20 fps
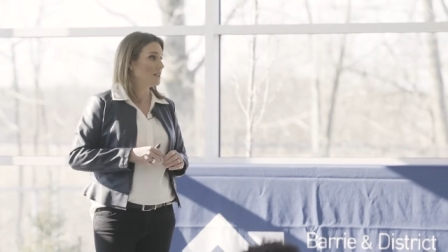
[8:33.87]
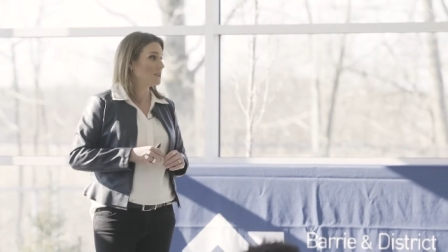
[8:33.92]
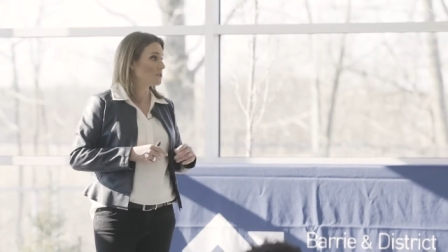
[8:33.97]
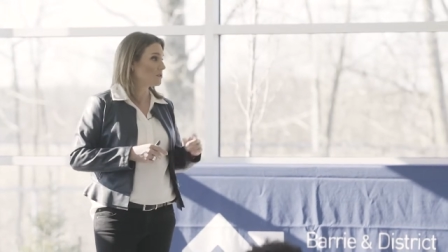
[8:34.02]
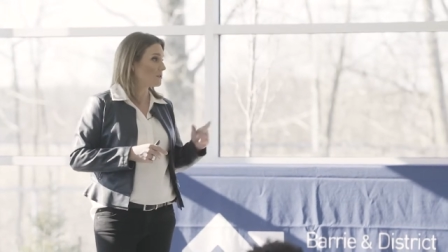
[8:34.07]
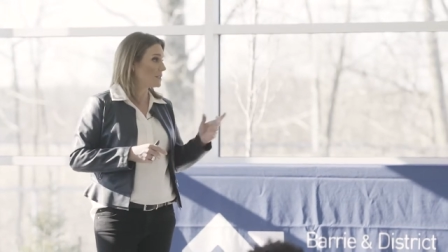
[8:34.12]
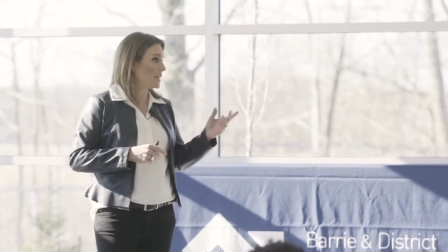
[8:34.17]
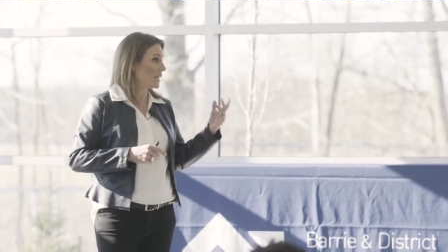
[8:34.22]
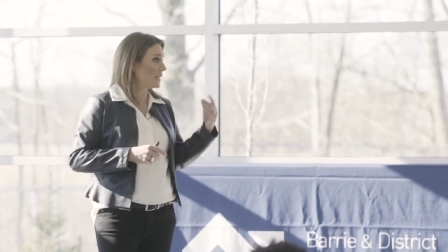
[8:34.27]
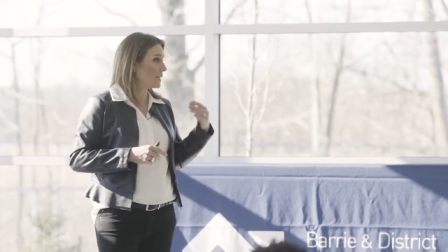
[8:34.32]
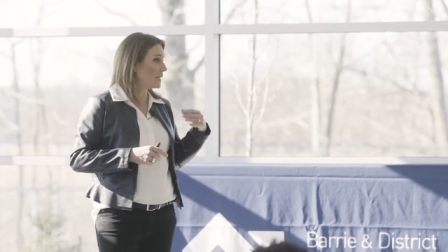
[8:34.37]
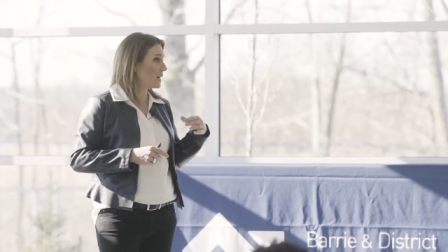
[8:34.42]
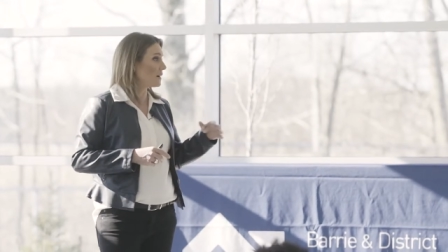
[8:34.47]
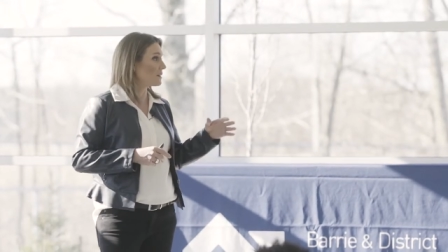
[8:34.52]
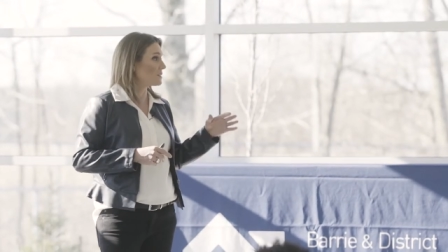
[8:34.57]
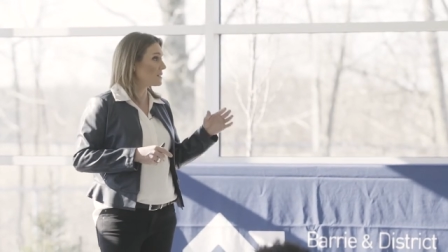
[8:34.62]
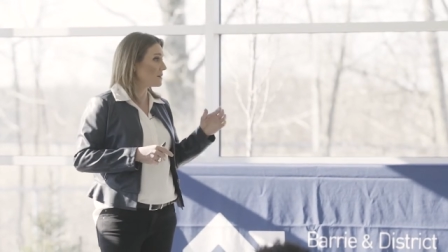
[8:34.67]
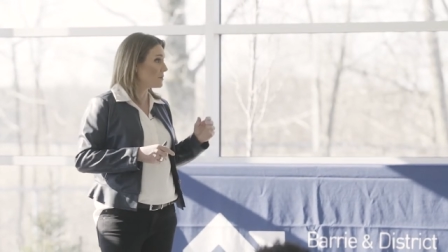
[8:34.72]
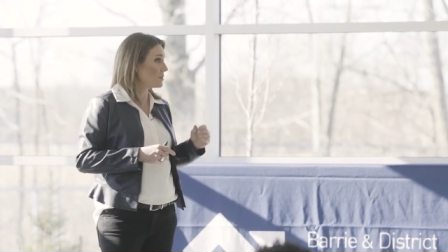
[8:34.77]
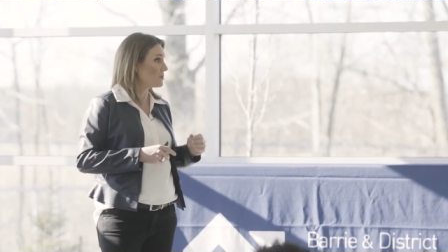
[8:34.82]
So taking
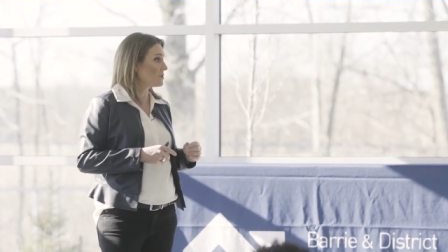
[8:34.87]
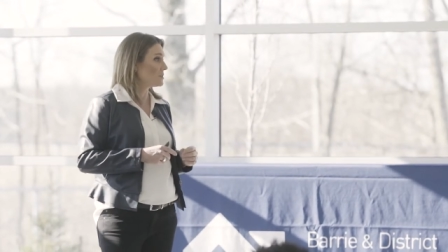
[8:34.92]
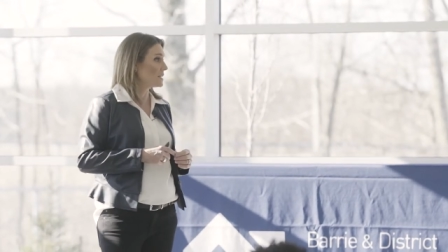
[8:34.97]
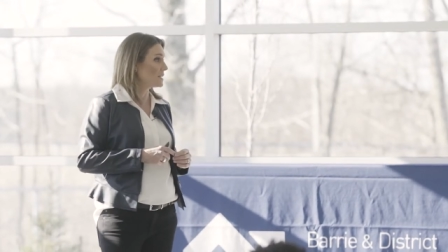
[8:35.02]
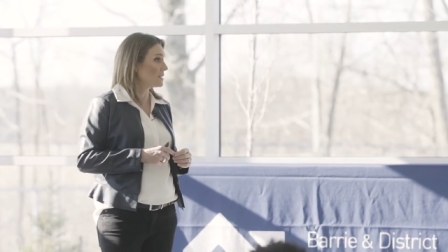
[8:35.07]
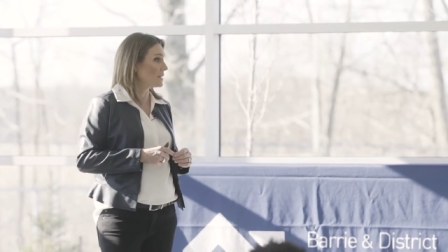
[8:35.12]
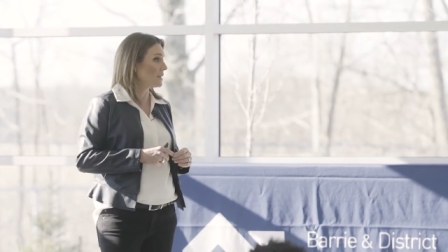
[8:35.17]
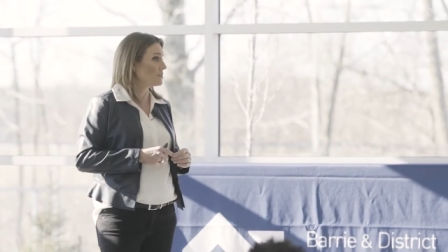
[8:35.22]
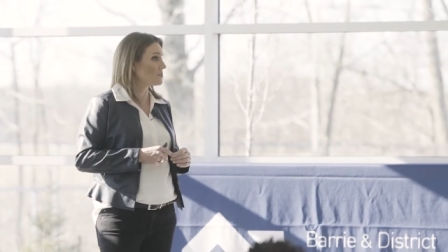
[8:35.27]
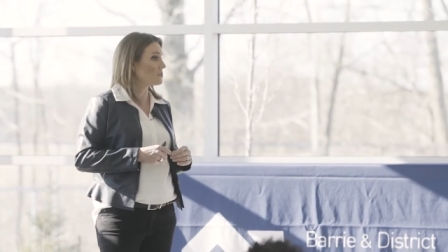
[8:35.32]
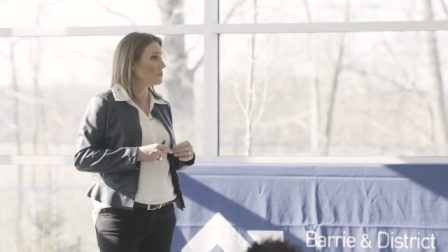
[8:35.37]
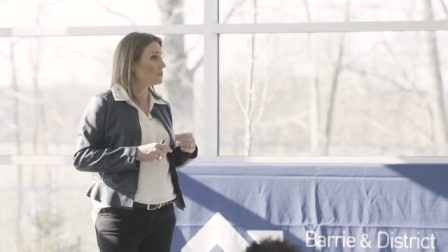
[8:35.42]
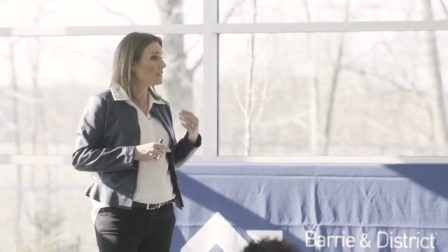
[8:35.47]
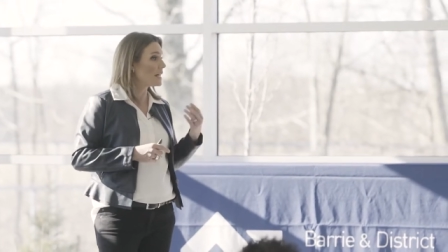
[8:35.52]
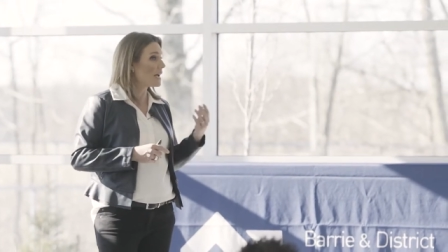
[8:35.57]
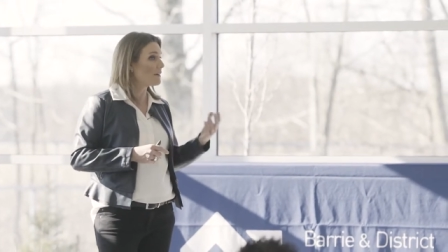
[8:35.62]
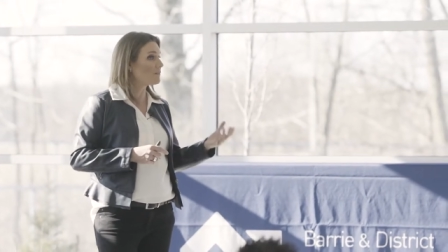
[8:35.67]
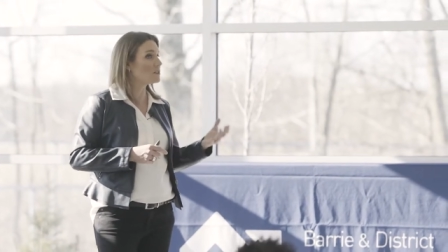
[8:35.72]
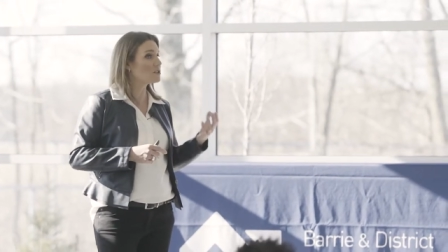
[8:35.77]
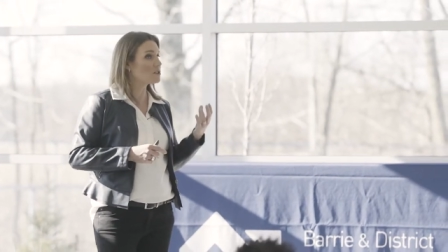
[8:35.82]
care of some of those details. So
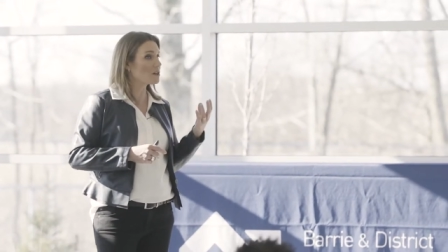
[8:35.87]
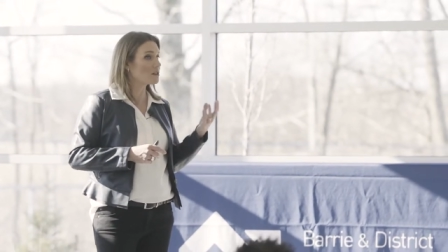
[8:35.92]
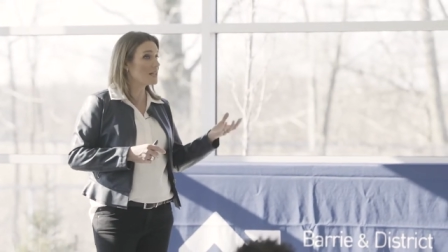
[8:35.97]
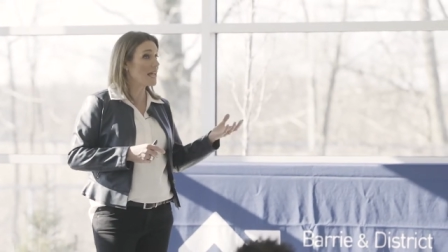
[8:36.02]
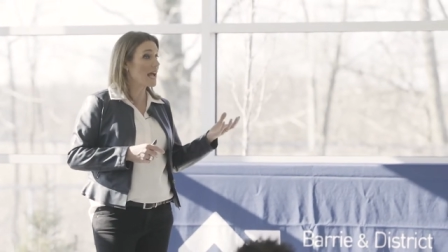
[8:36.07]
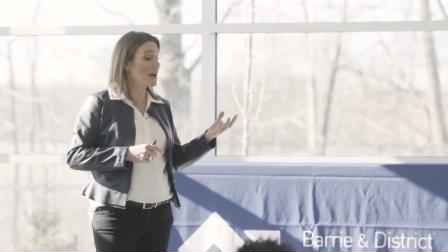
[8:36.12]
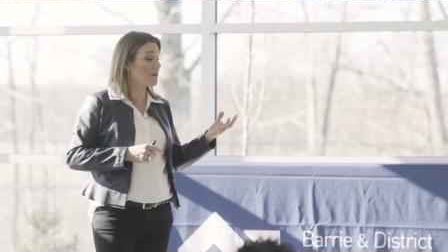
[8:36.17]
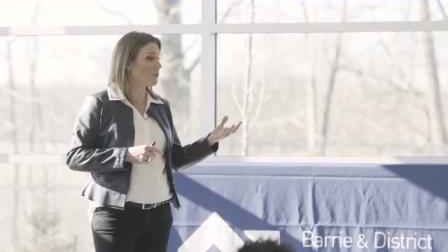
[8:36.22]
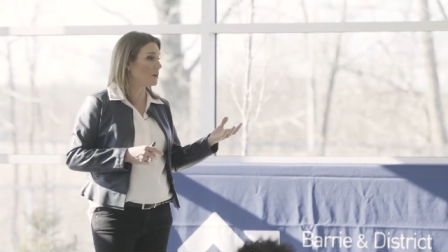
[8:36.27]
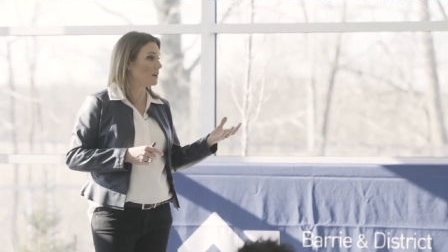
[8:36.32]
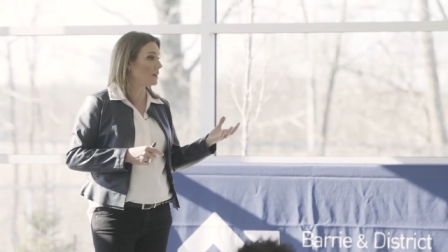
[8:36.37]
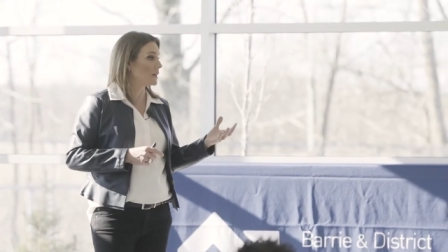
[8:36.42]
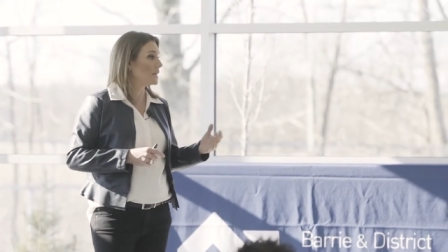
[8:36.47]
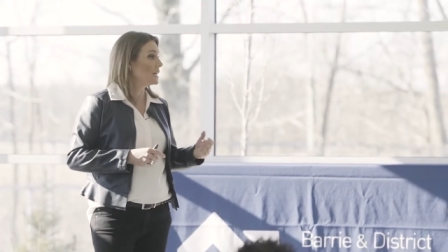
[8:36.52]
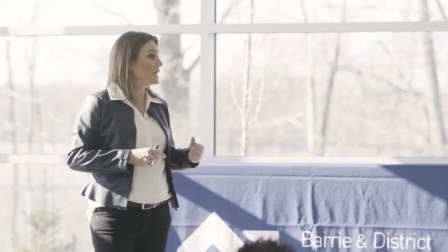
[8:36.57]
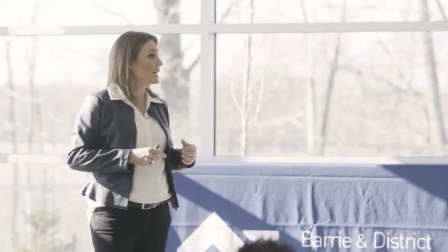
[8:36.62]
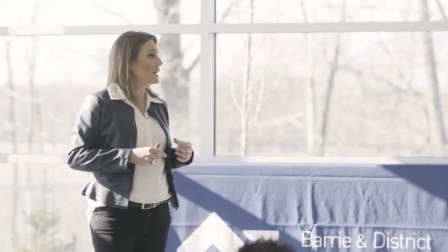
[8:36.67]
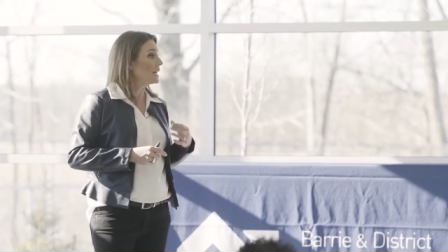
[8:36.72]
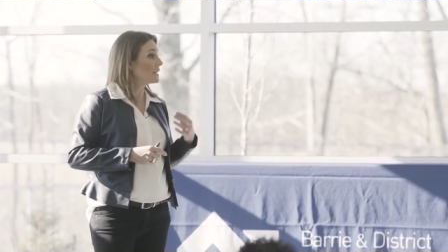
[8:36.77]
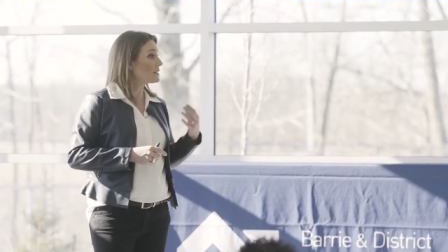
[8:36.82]
leverage our network.
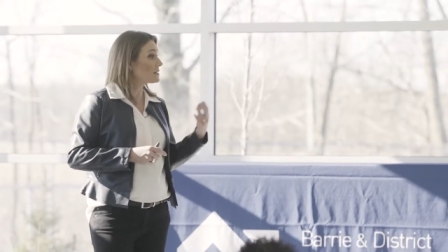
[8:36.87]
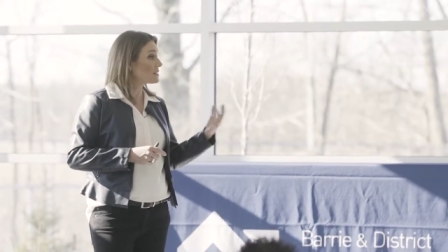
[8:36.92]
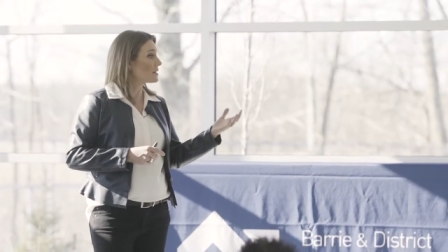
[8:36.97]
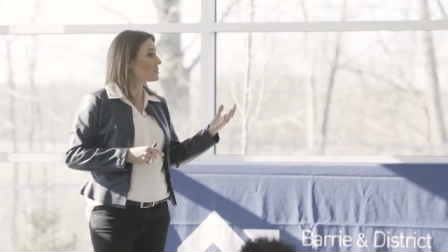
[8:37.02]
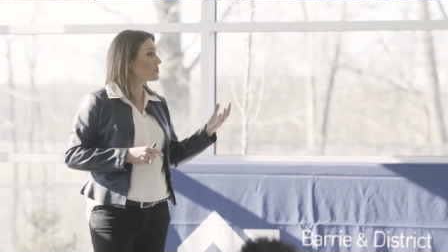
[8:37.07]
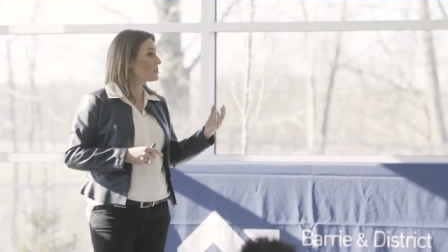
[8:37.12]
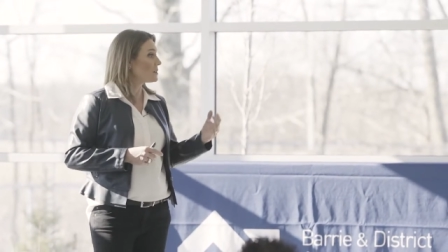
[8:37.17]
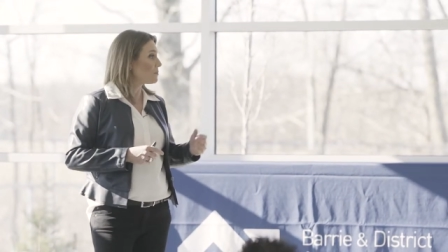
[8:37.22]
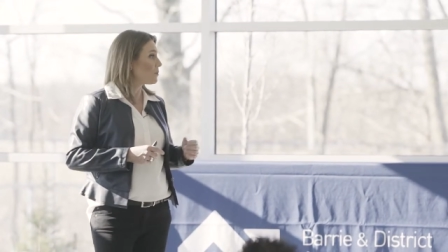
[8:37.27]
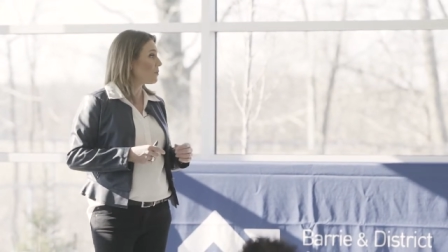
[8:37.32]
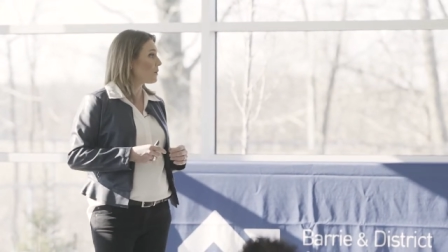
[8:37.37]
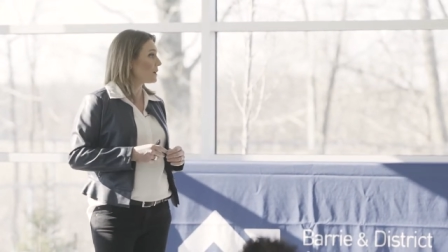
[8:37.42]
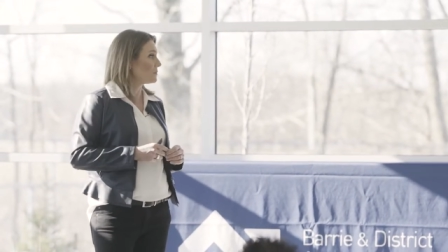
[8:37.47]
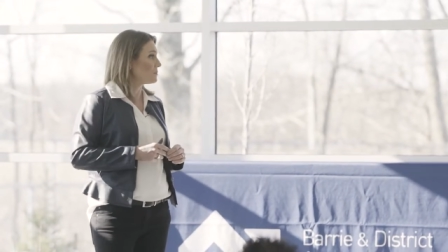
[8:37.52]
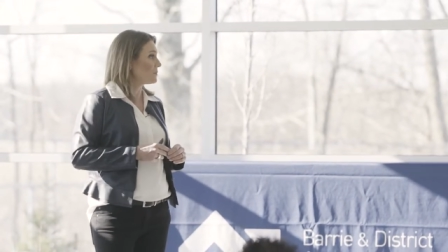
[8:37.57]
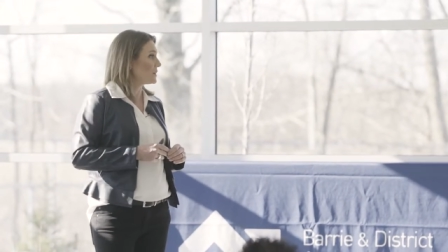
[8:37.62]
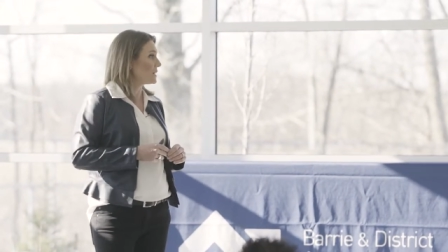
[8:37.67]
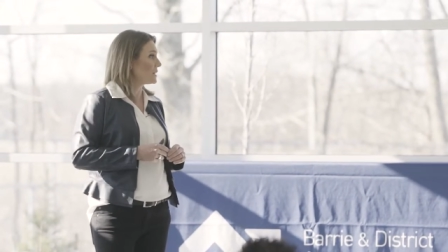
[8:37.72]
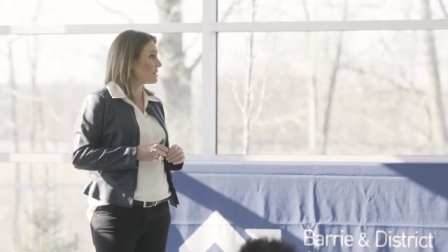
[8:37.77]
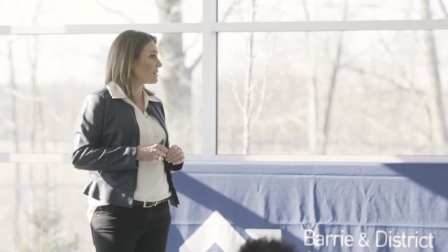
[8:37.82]
It's such an
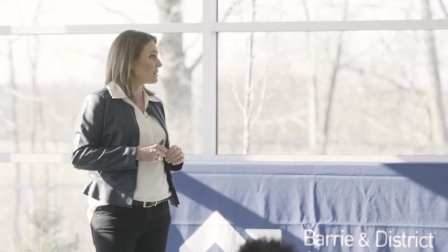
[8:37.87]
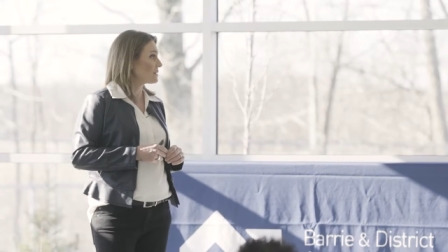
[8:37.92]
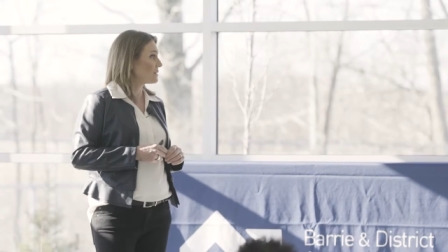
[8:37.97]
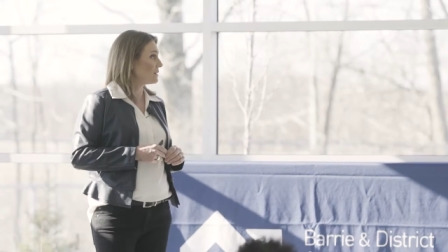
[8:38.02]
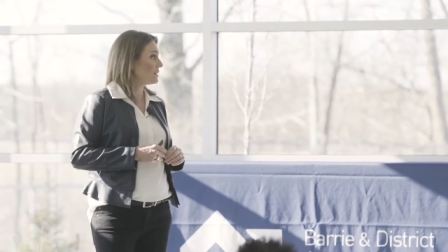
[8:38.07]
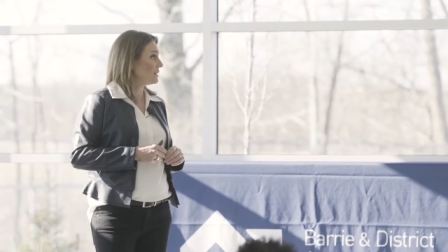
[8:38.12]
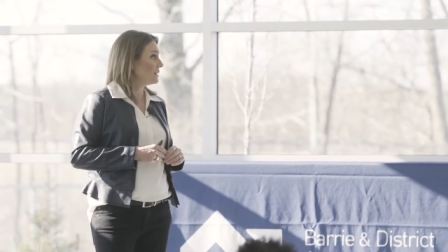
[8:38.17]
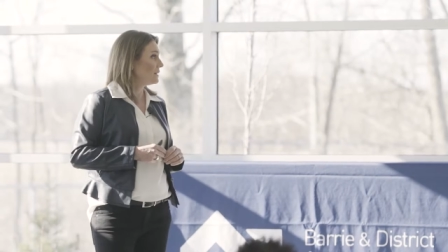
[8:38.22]
important piece.